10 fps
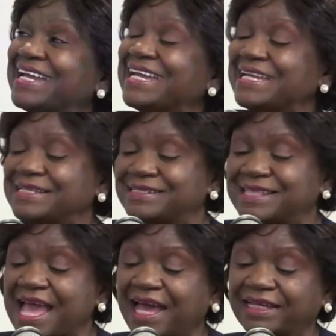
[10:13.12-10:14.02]
is
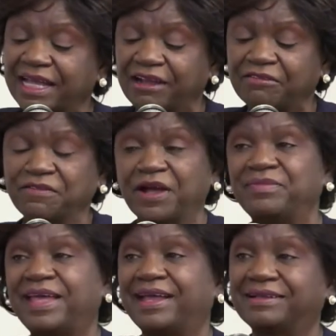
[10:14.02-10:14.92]
that
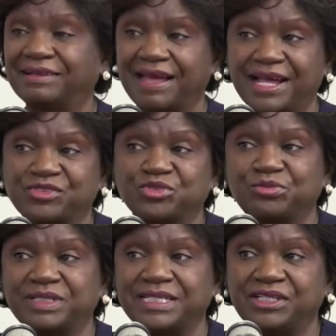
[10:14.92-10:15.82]
from that
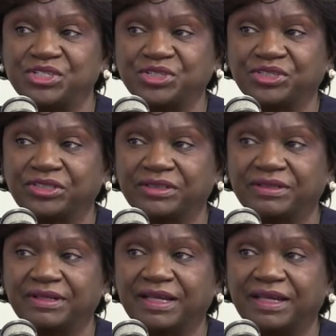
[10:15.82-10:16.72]
classroom teacher,
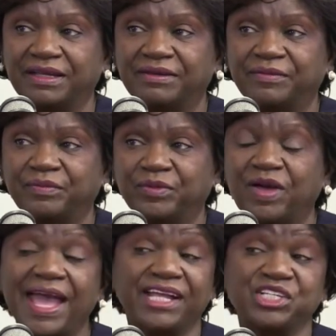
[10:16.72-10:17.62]
well,
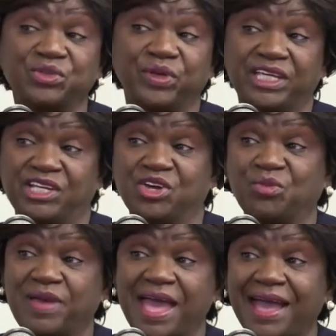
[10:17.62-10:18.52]
actually, we could go
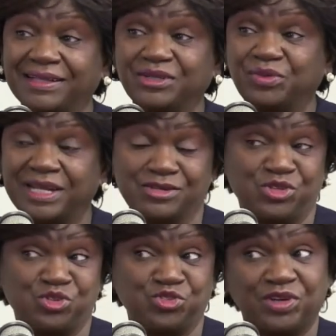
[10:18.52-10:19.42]
back to when I was
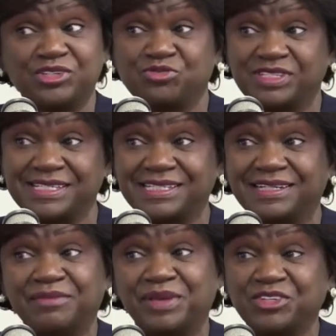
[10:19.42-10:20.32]
an instructional
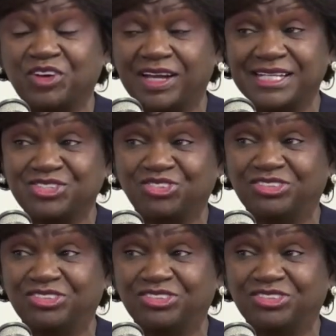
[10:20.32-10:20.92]
assistant at Bakersfield High School.